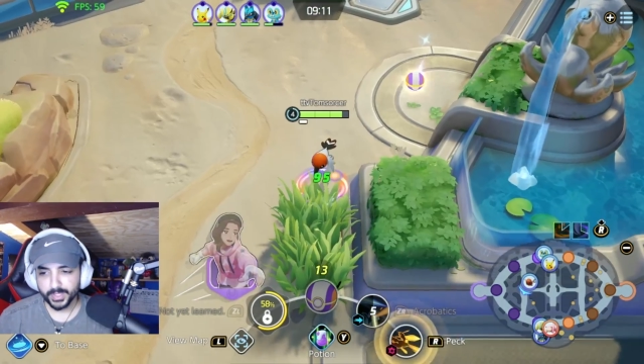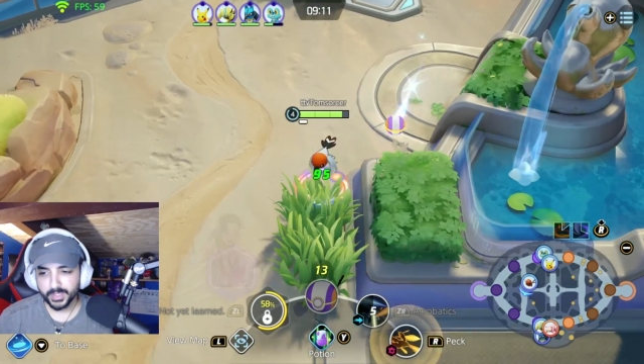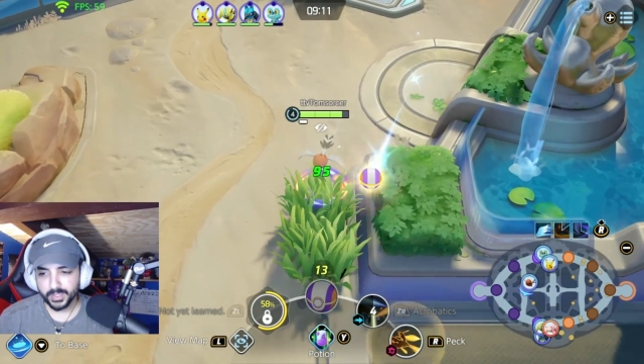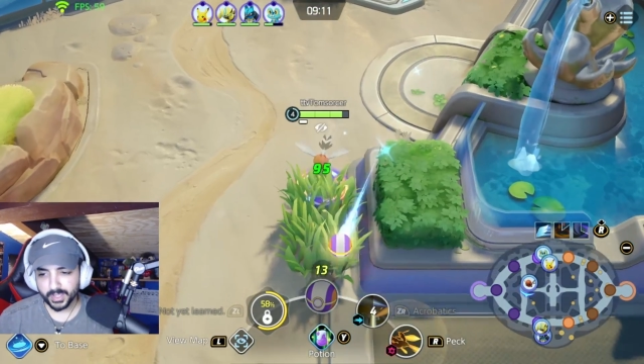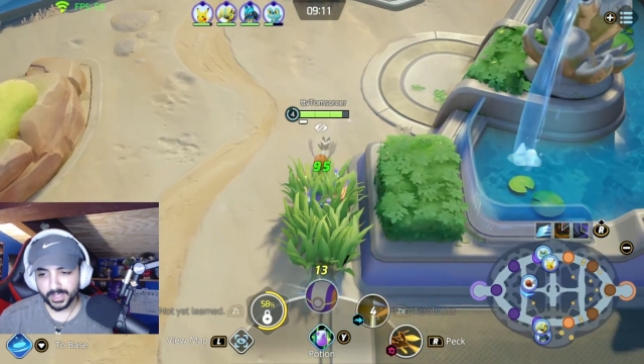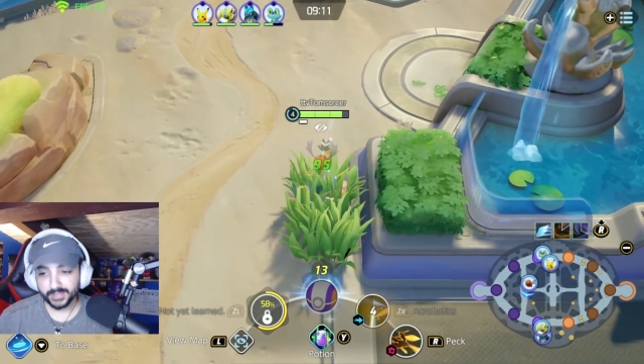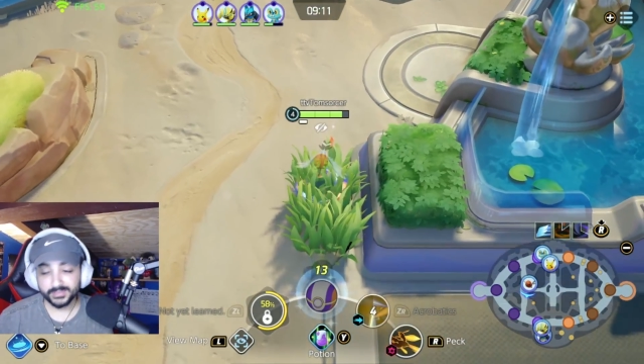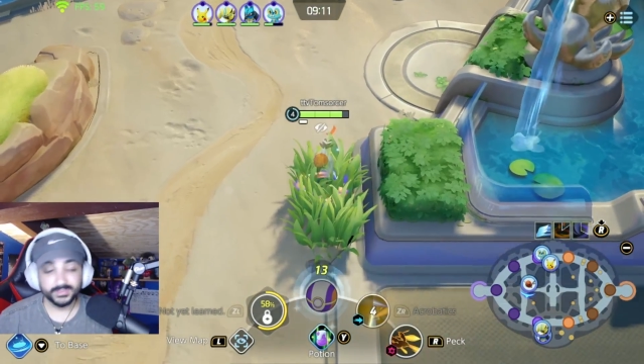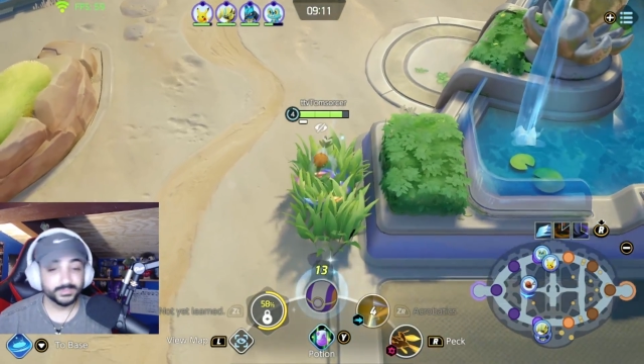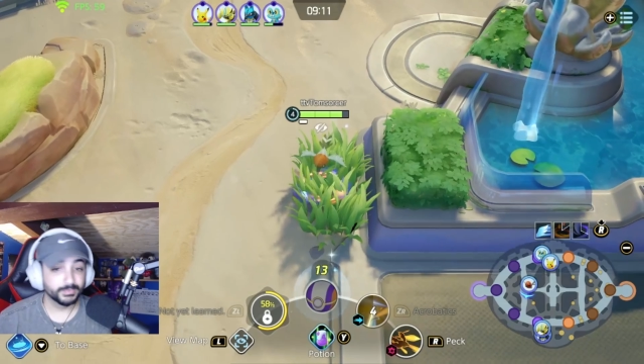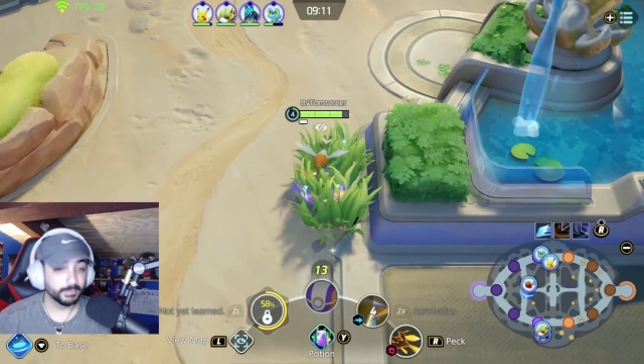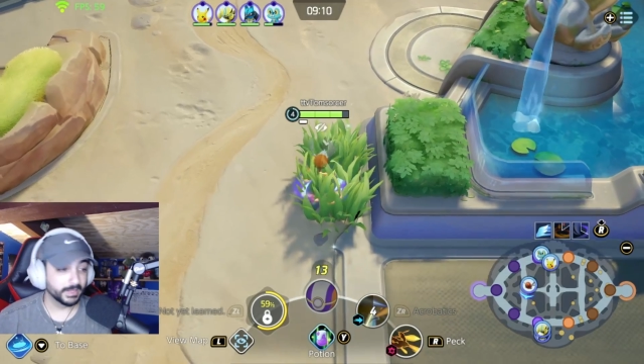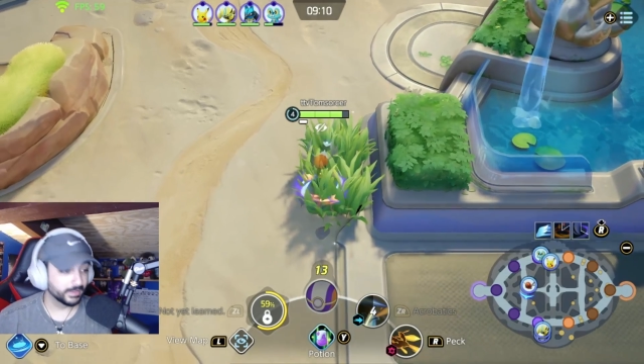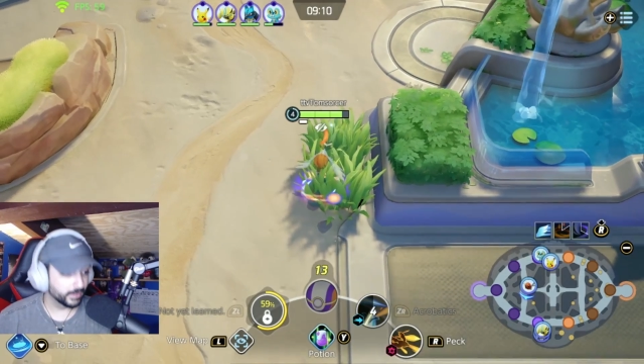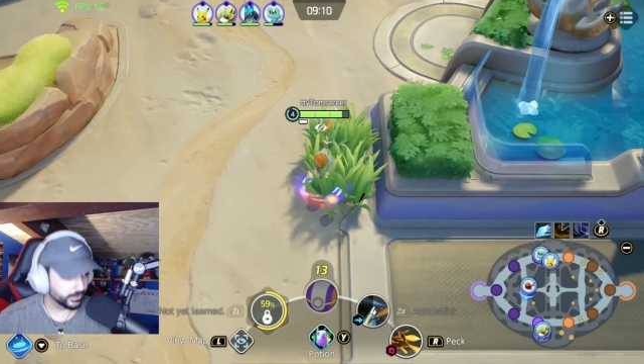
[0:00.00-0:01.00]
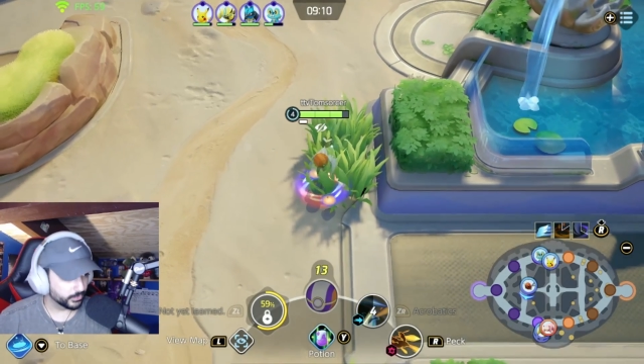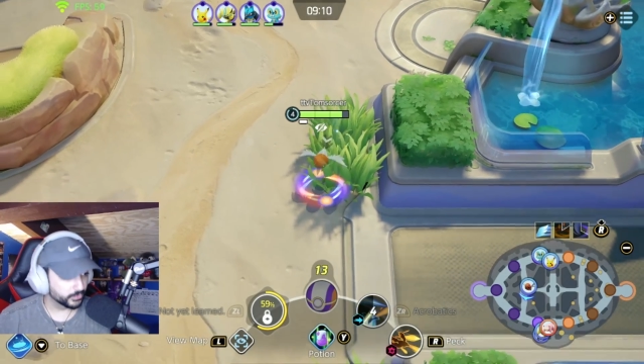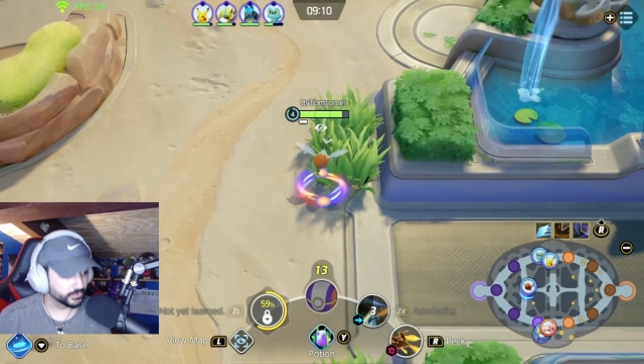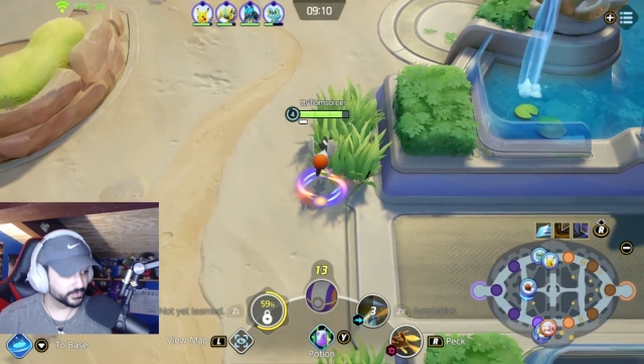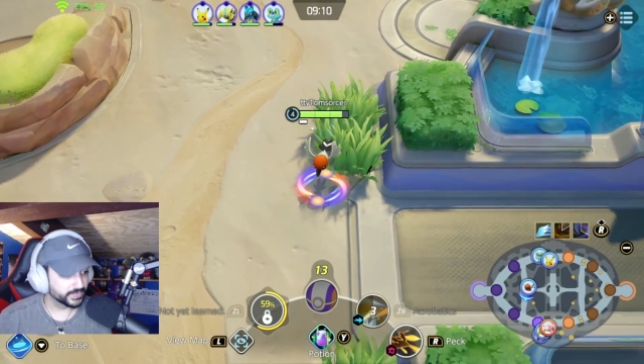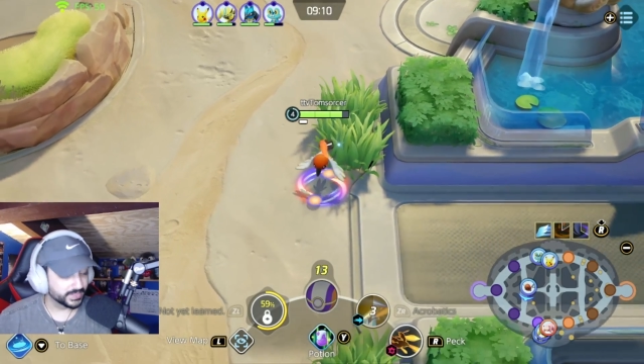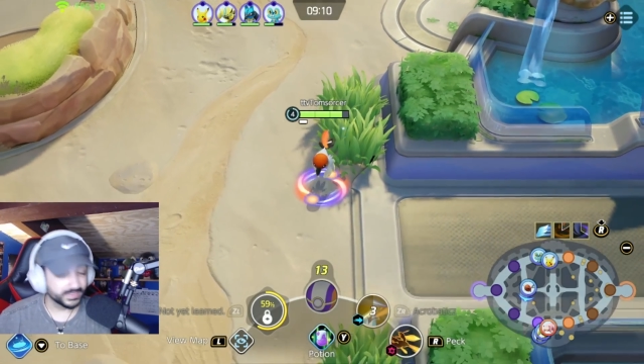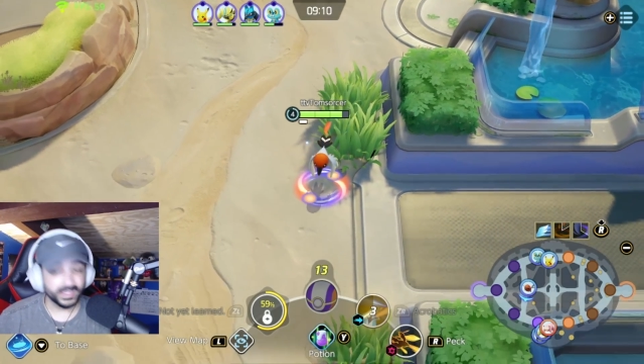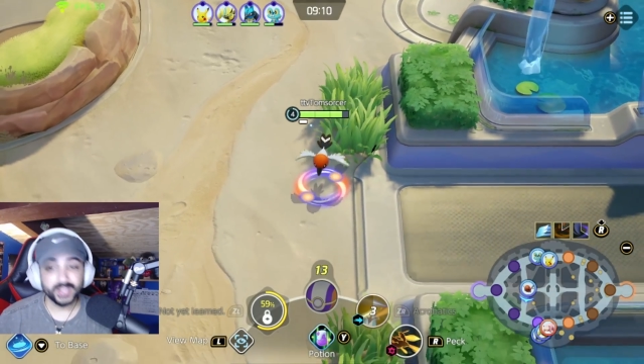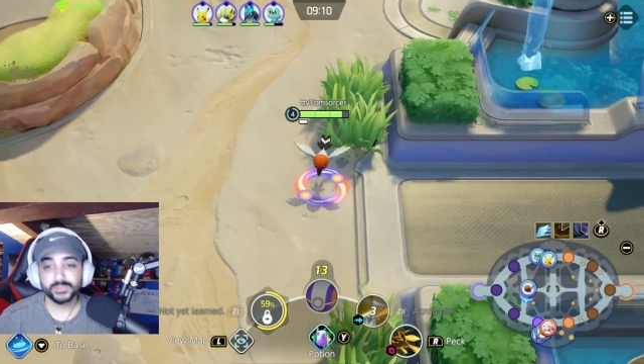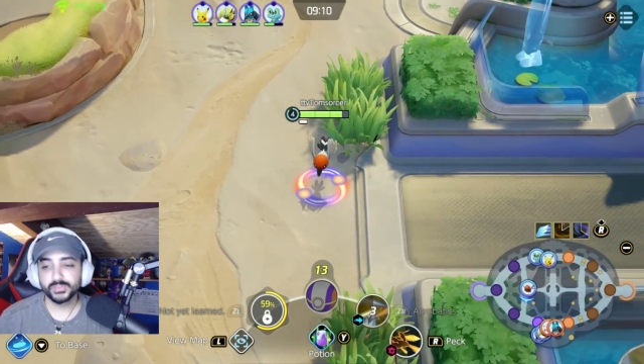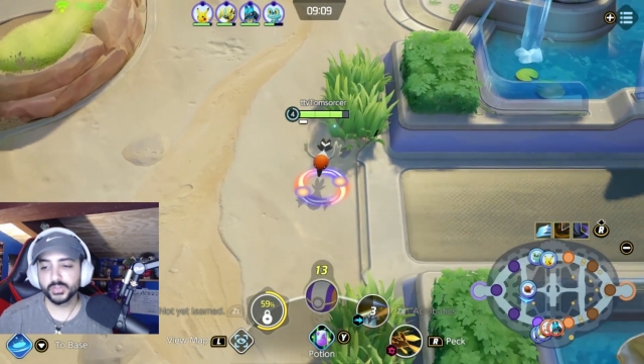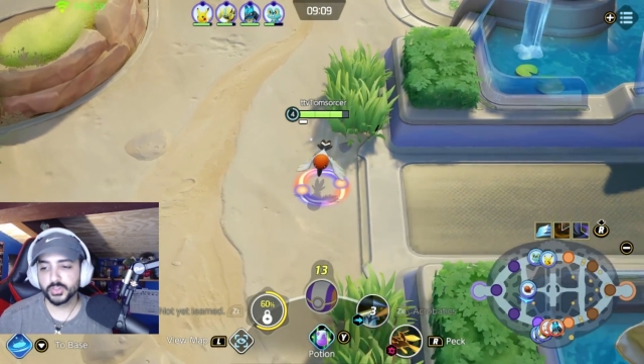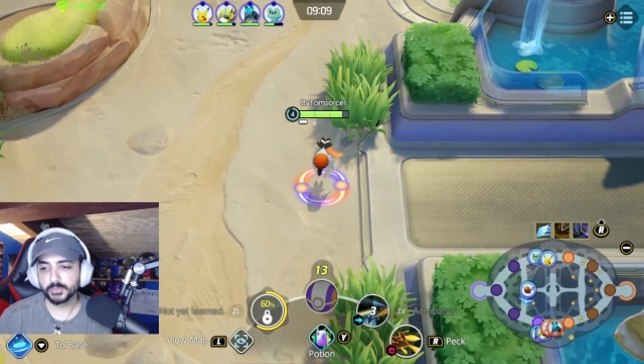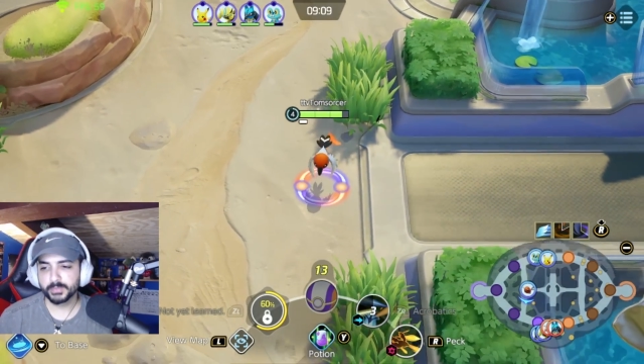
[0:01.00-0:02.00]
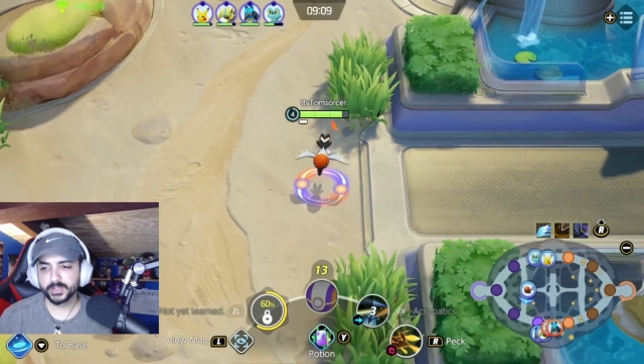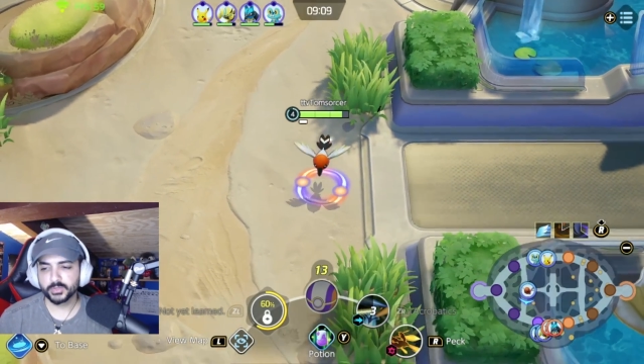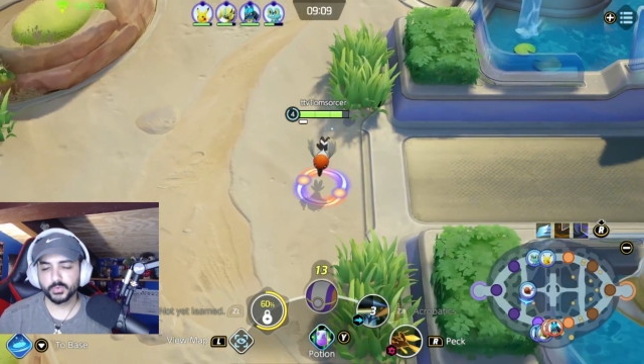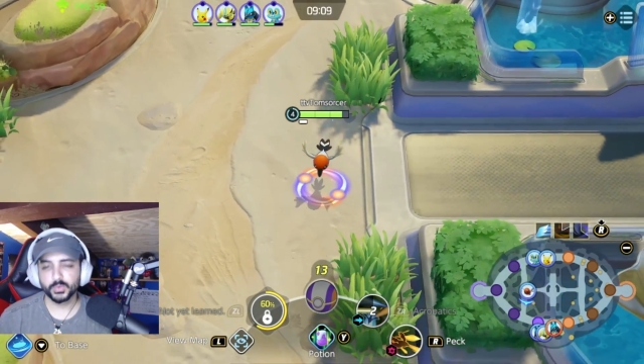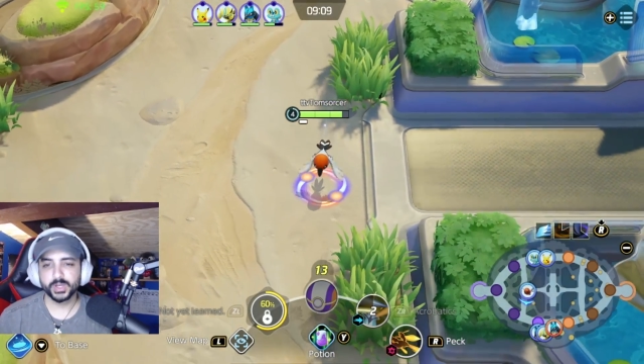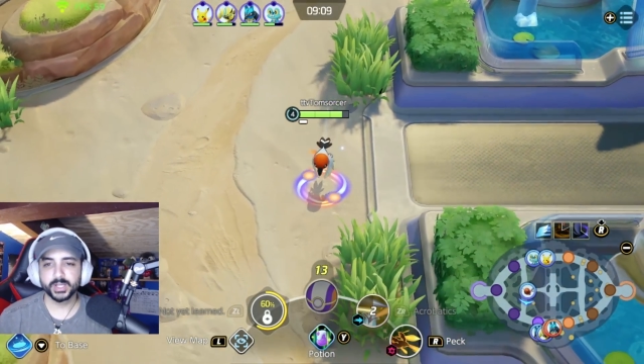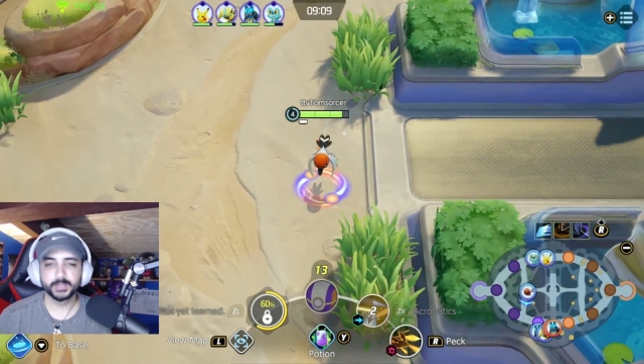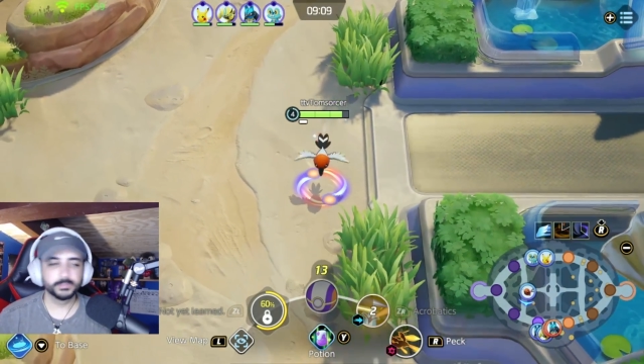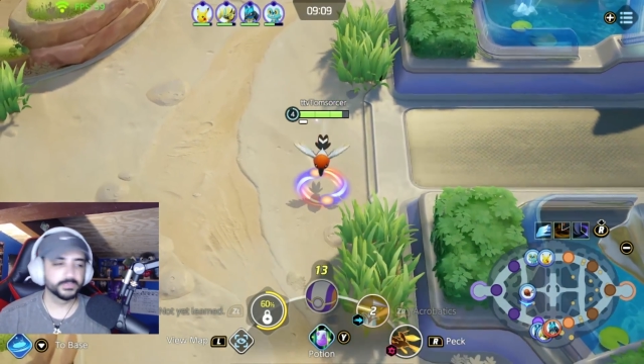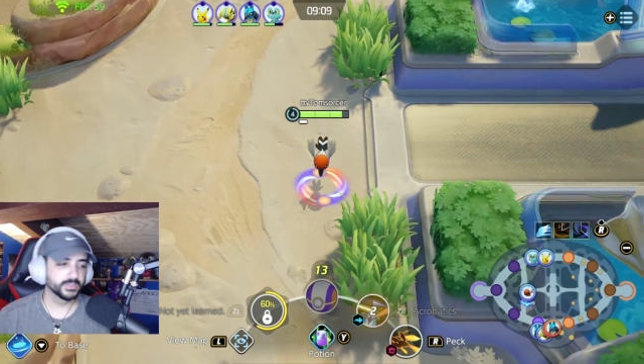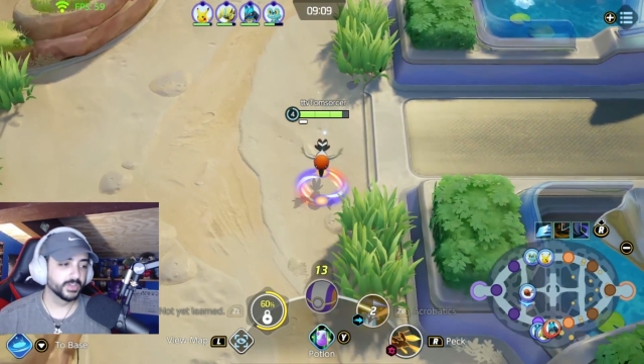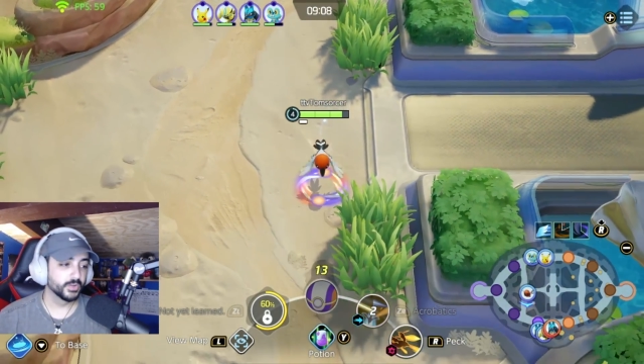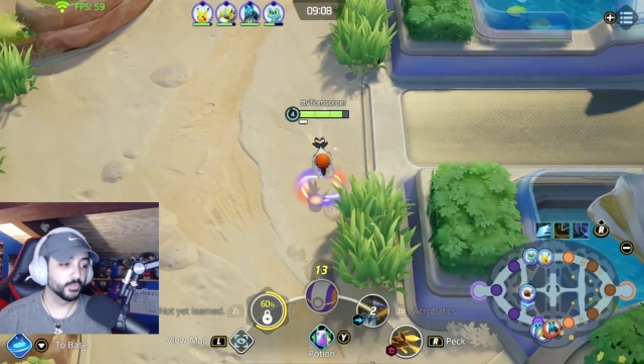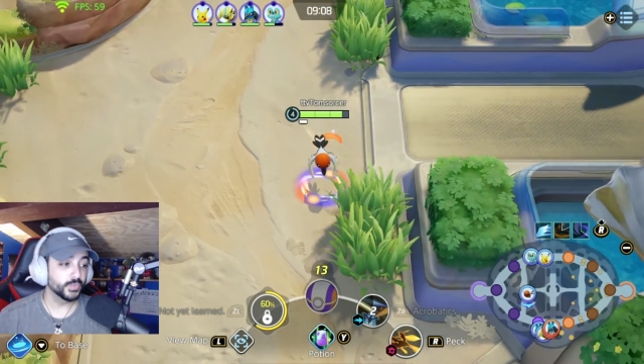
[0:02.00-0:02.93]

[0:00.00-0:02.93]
And since my laners did not touch my crabs,